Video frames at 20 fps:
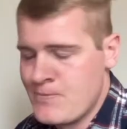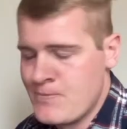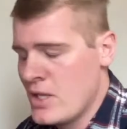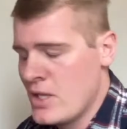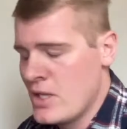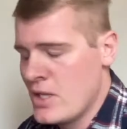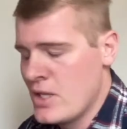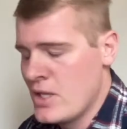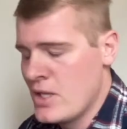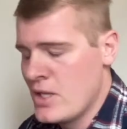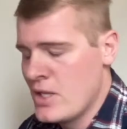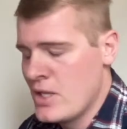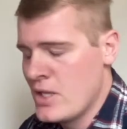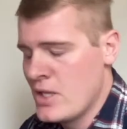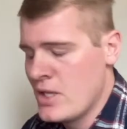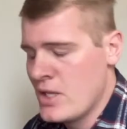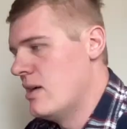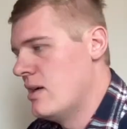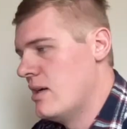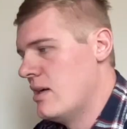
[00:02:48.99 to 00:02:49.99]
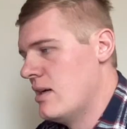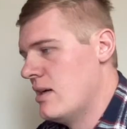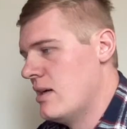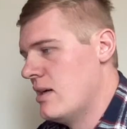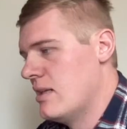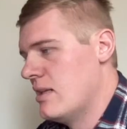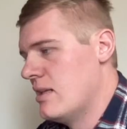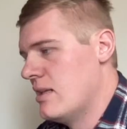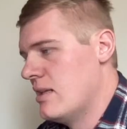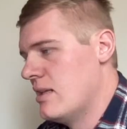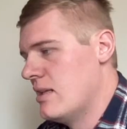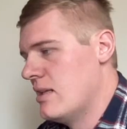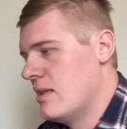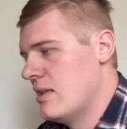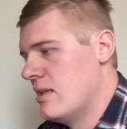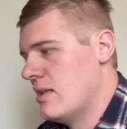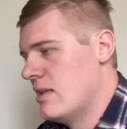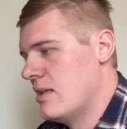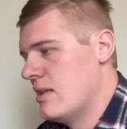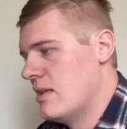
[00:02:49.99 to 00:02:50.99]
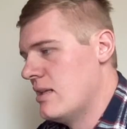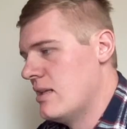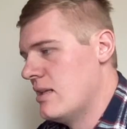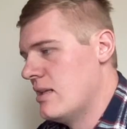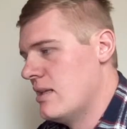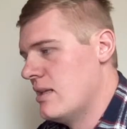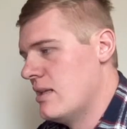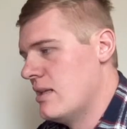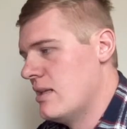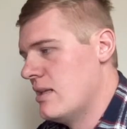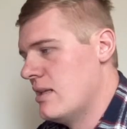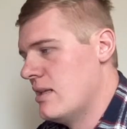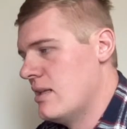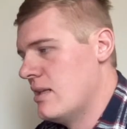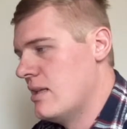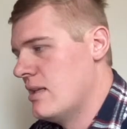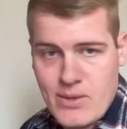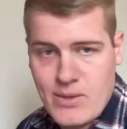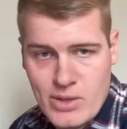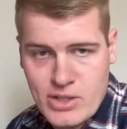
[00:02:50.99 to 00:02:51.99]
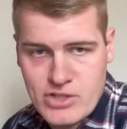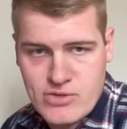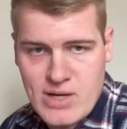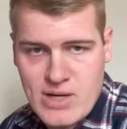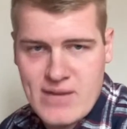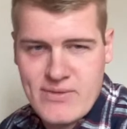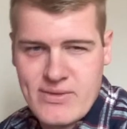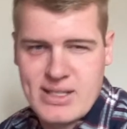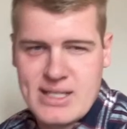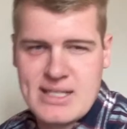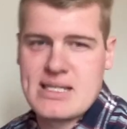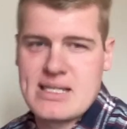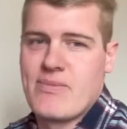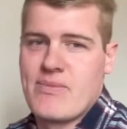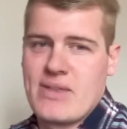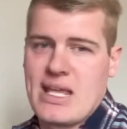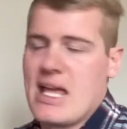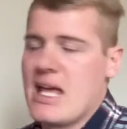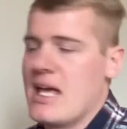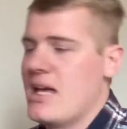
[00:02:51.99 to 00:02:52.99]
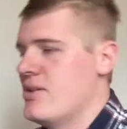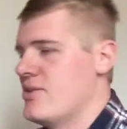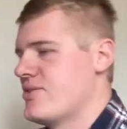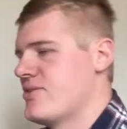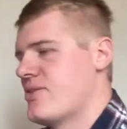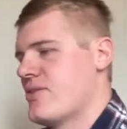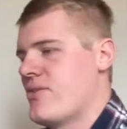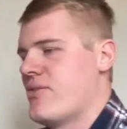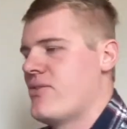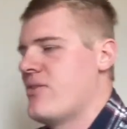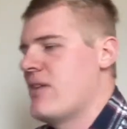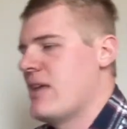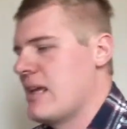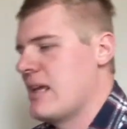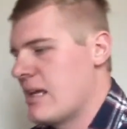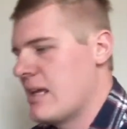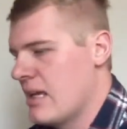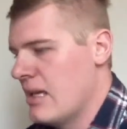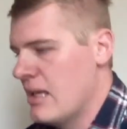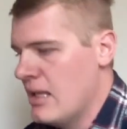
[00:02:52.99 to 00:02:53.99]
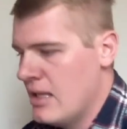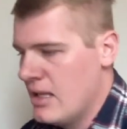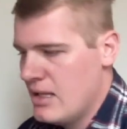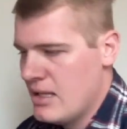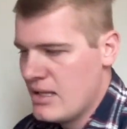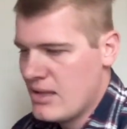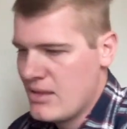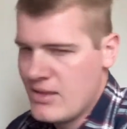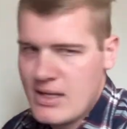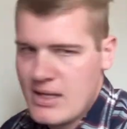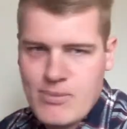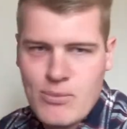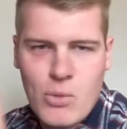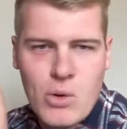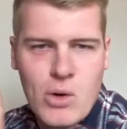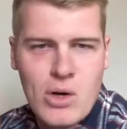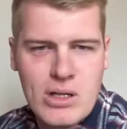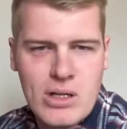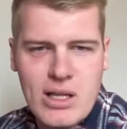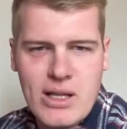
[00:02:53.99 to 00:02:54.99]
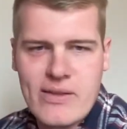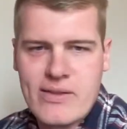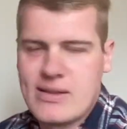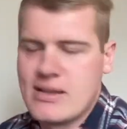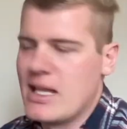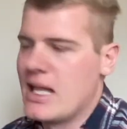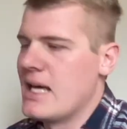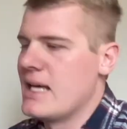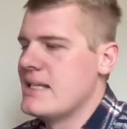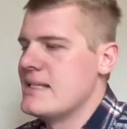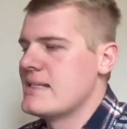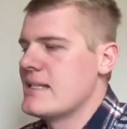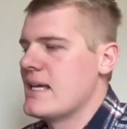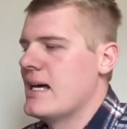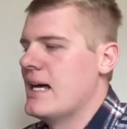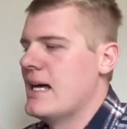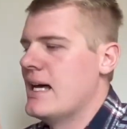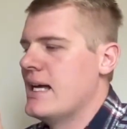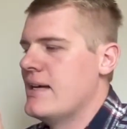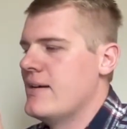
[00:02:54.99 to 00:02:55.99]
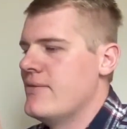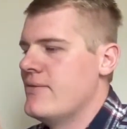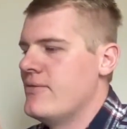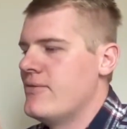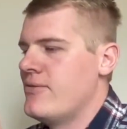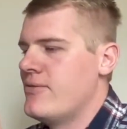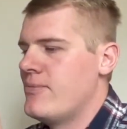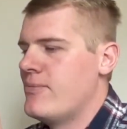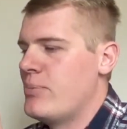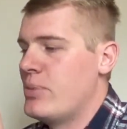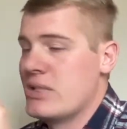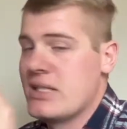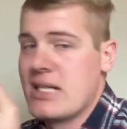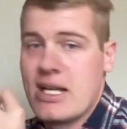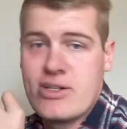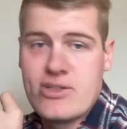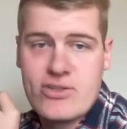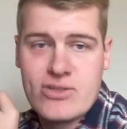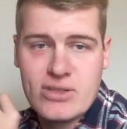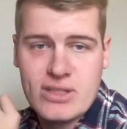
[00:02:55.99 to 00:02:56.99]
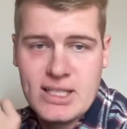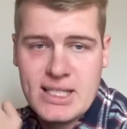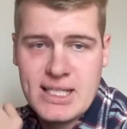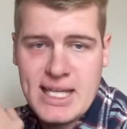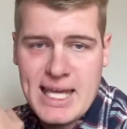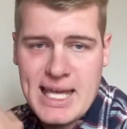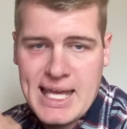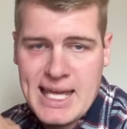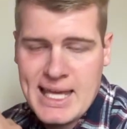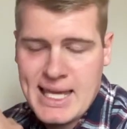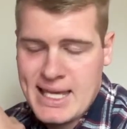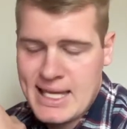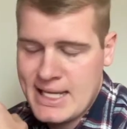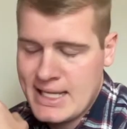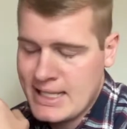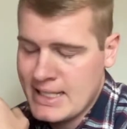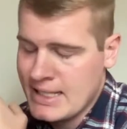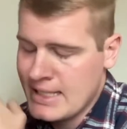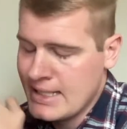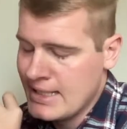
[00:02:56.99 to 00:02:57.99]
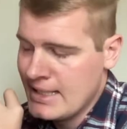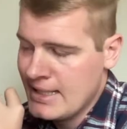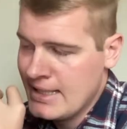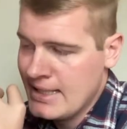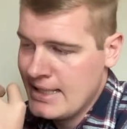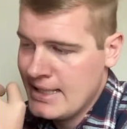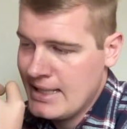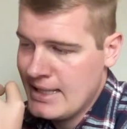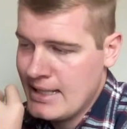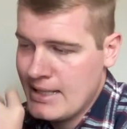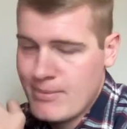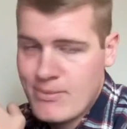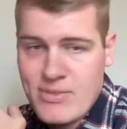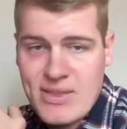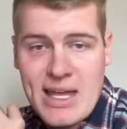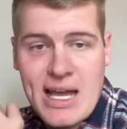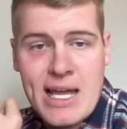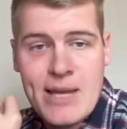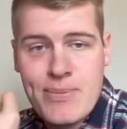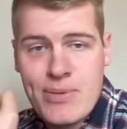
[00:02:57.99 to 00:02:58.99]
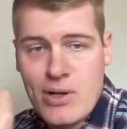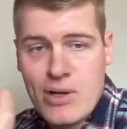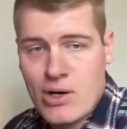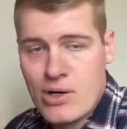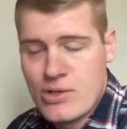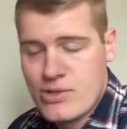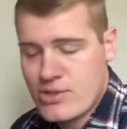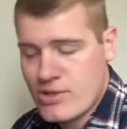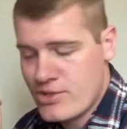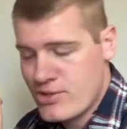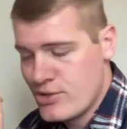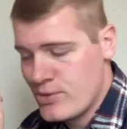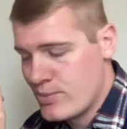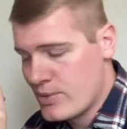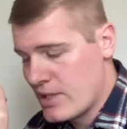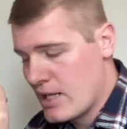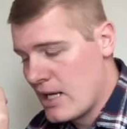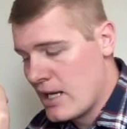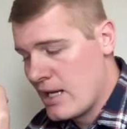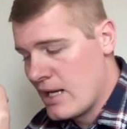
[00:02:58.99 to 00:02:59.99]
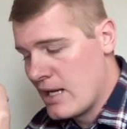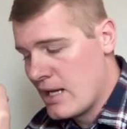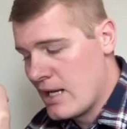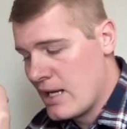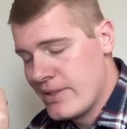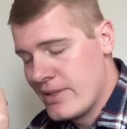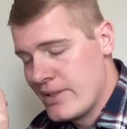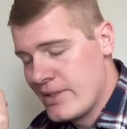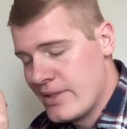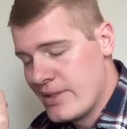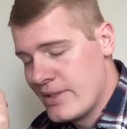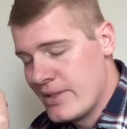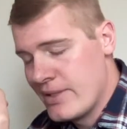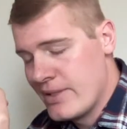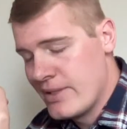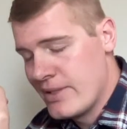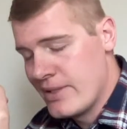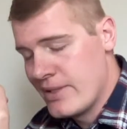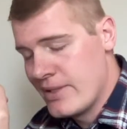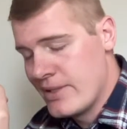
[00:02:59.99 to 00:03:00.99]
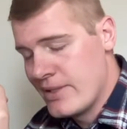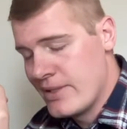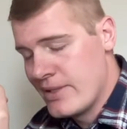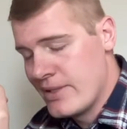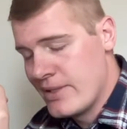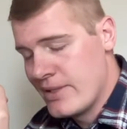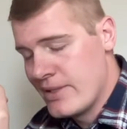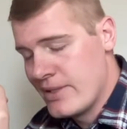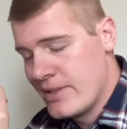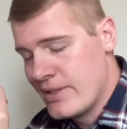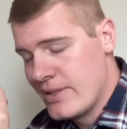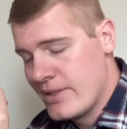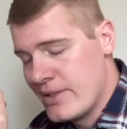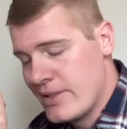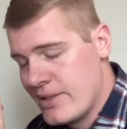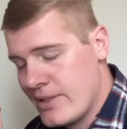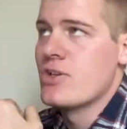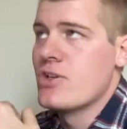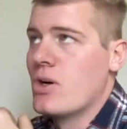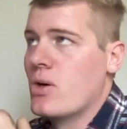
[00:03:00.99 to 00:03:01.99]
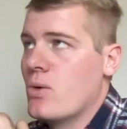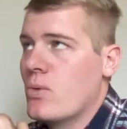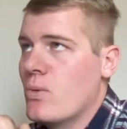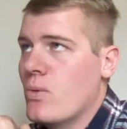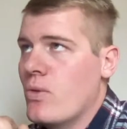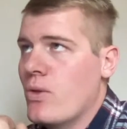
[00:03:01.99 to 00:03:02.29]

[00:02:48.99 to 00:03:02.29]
So a lot of times a dying while driving is something else. Think more along the lines of potentially the IPRs are super common on these trucks to go bad. So